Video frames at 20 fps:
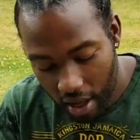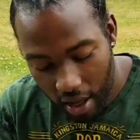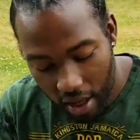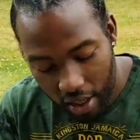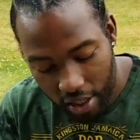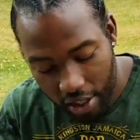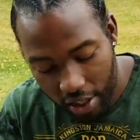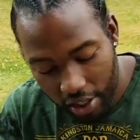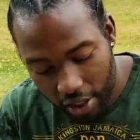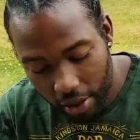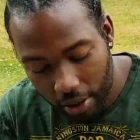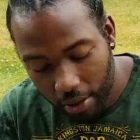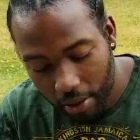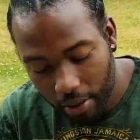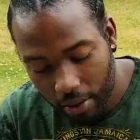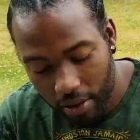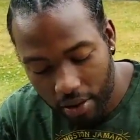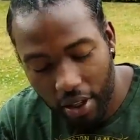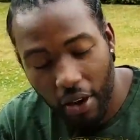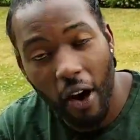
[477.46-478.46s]
Right. Shoot,
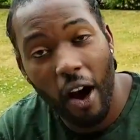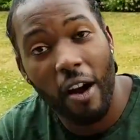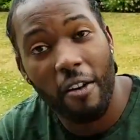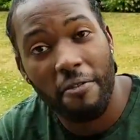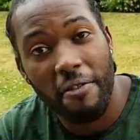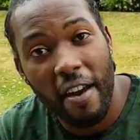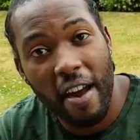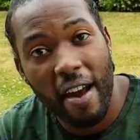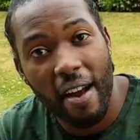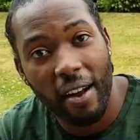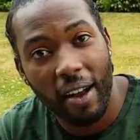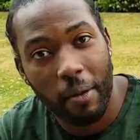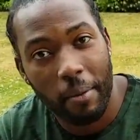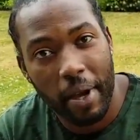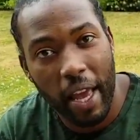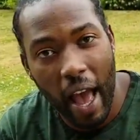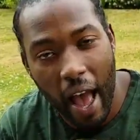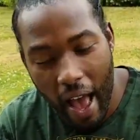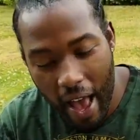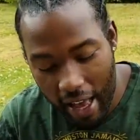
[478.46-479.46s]
so our fare could
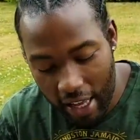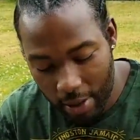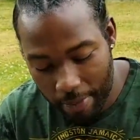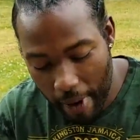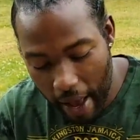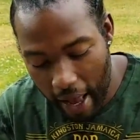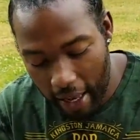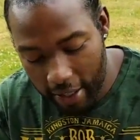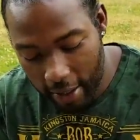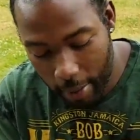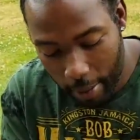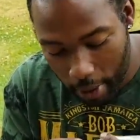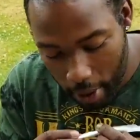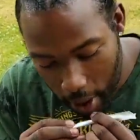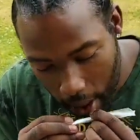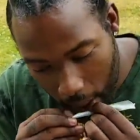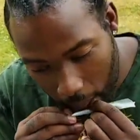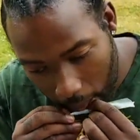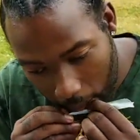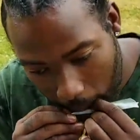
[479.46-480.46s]
be high as possible.
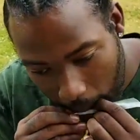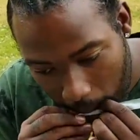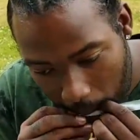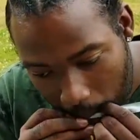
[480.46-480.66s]
Right.